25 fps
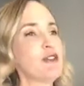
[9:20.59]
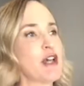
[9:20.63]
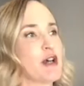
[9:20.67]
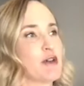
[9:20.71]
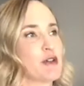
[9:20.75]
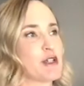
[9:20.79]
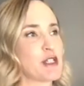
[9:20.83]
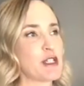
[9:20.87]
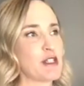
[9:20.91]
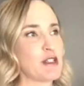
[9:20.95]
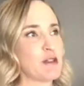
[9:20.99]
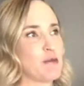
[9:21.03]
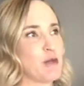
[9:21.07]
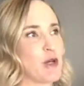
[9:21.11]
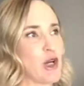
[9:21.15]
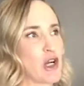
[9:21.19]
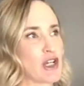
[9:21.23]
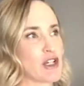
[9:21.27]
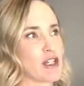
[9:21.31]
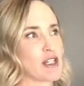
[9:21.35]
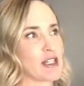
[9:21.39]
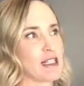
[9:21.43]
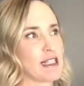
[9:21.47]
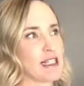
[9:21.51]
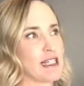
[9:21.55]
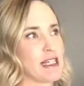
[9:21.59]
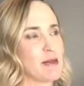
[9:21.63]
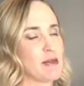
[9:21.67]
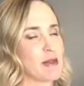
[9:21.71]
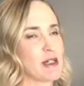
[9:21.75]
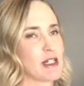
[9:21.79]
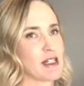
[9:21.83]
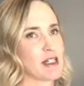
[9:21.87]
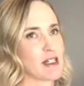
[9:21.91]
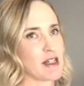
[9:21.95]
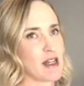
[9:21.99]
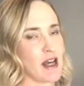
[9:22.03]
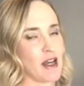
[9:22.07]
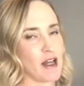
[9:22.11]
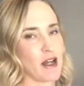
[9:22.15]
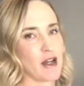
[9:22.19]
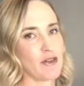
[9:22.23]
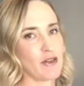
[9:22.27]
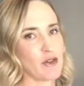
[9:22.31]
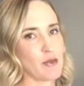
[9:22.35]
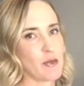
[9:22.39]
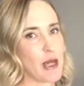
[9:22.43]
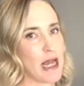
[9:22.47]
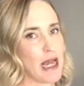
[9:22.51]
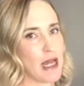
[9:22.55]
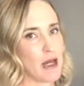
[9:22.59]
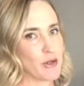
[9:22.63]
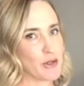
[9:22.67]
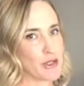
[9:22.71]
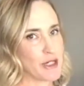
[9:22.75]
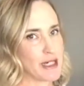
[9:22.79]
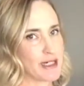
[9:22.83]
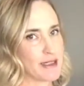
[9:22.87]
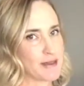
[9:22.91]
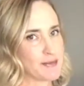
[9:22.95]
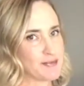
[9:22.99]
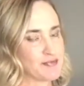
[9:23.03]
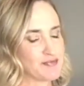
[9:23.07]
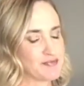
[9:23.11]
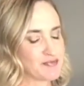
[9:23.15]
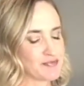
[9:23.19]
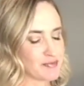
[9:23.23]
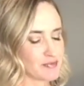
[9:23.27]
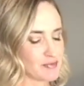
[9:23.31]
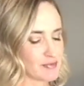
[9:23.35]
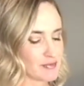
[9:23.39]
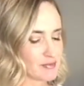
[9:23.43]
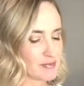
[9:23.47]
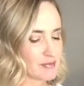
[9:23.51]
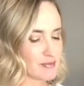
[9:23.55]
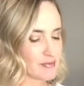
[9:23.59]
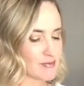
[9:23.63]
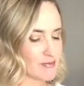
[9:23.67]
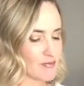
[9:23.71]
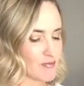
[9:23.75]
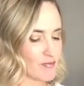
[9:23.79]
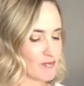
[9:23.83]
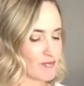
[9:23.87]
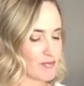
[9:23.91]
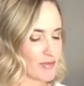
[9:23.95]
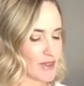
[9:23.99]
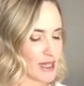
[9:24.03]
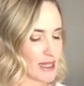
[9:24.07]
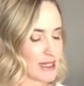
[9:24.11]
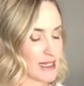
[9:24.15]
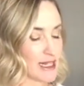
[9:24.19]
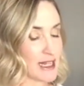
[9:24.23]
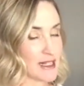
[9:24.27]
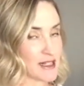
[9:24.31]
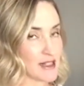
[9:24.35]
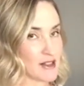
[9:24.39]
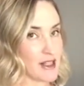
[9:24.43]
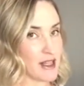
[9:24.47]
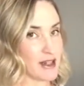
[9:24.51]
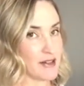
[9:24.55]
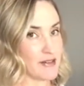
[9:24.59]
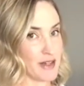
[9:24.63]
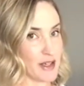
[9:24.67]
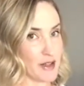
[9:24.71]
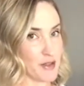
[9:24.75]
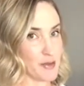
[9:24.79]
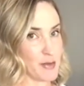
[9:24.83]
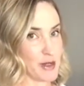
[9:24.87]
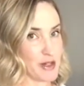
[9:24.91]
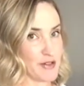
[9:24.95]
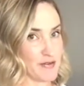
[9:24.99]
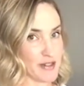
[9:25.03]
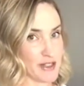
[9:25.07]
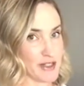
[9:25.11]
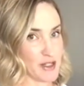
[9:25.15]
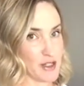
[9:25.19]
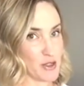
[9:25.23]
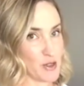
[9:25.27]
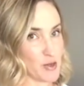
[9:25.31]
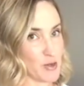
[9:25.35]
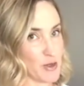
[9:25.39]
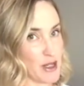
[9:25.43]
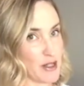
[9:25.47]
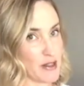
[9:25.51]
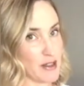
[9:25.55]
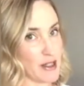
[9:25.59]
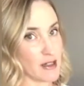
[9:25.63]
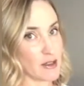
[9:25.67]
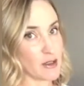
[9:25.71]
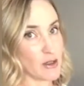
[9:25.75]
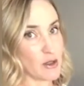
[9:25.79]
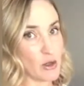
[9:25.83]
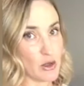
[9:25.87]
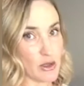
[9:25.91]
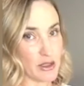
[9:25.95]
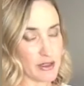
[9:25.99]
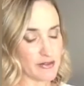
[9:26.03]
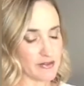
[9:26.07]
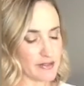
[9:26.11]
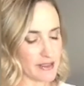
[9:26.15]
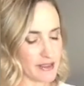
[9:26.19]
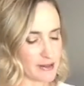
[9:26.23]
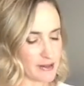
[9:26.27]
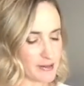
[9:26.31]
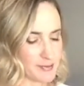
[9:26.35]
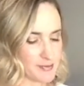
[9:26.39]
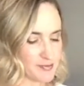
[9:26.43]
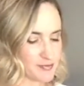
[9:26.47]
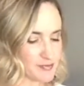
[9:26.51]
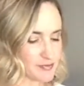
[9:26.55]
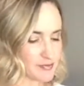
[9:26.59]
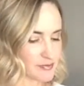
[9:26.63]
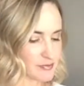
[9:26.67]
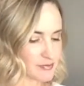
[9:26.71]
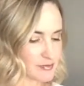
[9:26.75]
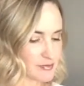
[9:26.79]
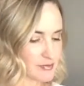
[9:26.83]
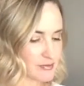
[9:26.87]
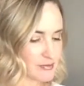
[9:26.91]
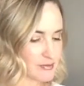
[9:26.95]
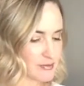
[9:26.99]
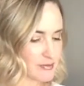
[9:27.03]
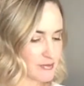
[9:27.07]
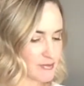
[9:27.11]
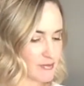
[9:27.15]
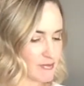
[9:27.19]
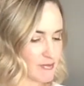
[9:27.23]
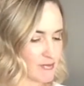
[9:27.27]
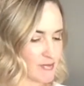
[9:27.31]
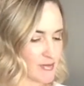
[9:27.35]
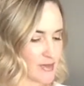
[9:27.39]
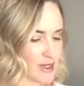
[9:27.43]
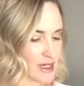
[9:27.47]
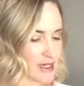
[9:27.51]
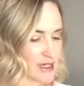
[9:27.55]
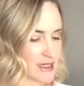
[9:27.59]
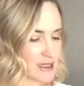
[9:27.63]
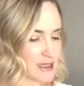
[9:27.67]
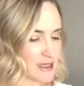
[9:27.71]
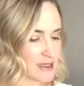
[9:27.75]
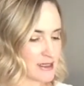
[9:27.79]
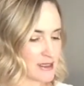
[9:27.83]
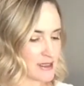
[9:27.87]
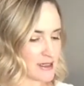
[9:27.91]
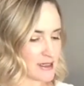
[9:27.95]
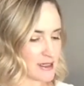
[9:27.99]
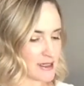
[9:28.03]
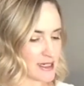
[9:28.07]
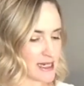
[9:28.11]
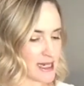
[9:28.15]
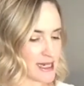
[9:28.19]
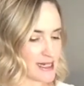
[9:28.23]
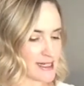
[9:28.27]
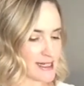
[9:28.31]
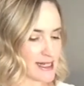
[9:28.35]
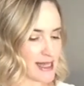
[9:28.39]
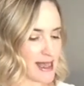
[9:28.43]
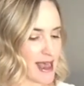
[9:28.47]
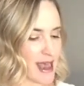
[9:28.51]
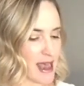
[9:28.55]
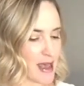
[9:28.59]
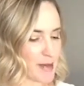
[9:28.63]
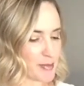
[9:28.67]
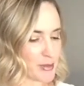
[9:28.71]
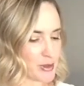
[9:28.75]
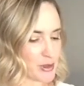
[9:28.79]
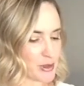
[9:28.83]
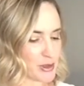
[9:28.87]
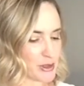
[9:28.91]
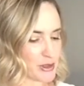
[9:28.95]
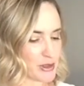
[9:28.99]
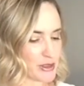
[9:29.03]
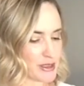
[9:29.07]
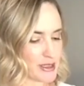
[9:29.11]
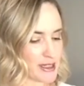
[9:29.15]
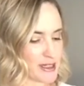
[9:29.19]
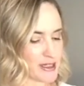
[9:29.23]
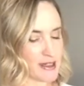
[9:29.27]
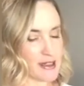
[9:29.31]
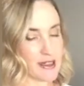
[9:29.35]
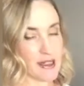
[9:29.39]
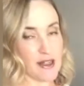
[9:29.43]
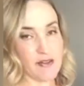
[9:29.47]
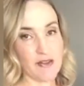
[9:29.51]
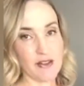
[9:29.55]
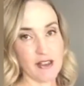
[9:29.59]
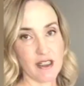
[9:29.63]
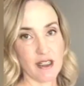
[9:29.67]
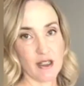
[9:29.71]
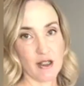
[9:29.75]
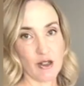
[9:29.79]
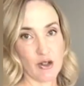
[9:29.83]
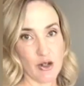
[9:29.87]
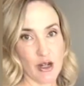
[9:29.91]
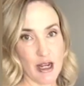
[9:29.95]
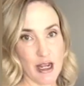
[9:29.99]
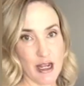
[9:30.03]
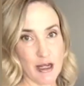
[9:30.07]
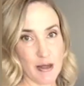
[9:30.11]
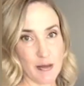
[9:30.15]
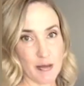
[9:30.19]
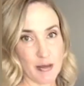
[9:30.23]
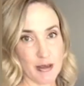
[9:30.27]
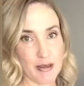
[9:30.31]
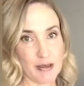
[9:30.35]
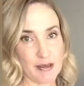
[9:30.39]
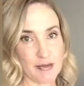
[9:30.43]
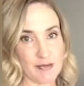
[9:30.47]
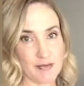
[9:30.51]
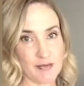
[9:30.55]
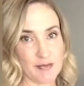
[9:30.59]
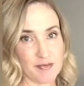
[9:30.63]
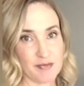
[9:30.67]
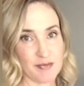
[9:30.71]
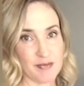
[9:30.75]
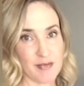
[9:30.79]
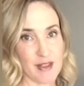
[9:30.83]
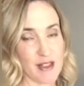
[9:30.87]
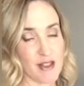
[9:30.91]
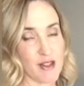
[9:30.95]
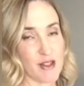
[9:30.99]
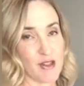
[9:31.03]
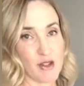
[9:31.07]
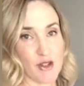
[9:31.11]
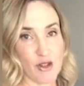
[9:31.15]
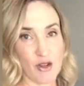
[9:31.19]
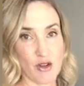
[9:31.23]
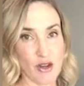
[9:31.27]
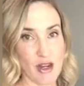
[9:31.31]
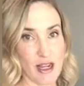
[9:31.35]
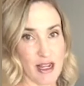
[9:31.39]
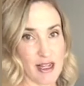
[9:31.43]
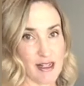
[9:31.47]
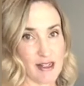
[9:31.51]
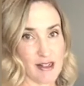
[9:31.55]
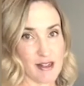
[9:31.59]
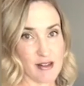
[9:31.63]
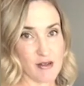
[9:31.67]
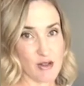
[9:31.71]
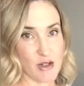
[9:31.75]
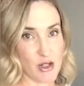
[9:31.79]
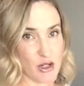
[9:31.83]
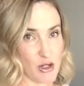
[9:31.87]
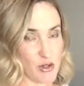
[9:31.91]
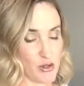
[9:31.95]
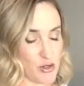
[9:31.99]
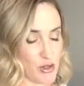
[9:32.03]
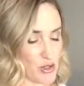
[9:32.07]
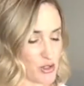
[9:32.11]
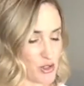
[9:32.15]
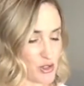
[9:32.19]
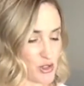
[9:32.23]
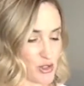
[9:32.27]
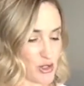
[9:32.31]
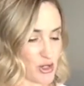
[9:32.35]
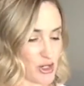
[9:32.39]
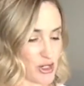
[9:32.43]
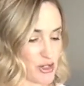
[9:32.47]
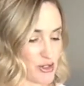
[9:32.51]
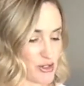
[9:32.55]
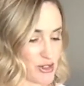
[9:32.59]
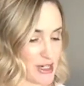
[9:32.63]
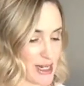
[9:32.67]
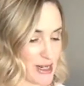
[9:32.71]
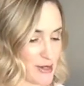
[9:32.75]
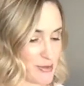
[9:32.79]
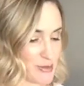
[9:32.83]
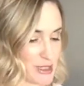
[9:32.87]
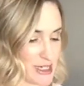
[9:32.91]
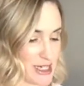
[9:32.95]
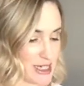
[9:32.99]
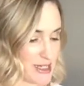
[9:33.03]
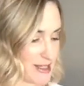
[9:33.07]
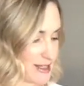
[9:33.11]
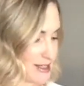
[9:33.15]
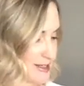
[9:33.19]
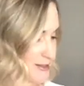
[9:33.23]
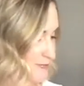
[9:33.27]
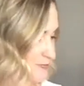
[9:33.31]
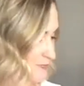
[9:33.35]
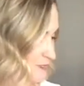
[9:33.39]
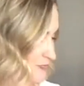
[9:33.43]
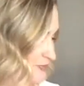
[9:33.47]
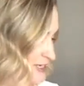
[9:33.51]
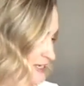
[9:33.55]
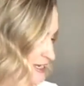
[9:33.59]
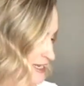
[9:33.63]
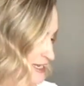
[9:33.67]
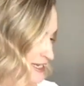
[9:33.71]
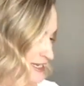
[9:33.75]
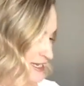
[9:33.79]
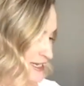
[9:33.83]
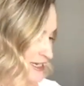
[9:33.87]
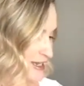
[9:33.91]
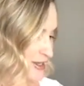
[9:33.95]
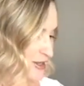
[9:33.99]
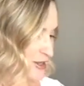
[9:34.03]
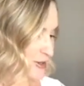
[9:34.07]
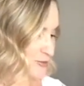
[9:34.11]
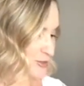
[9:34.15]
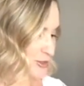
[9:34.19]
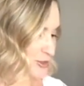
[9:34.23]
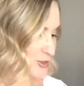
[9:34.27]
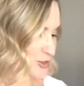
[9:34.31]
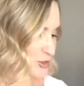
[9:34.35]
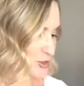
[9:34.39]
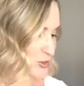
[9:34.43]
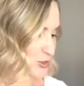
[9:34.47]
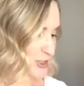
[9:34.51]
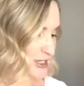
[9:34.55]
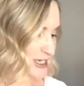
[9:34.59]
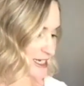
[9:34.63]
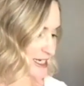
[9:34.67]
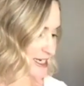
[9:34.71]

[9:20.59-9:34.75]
notice the parsley, but it's not overpowering. Has a lot of health benefits as well, a lot of chlorophyll. You can taste the apple and definite grape. This is a great juice to start your day with. I hope you enjoy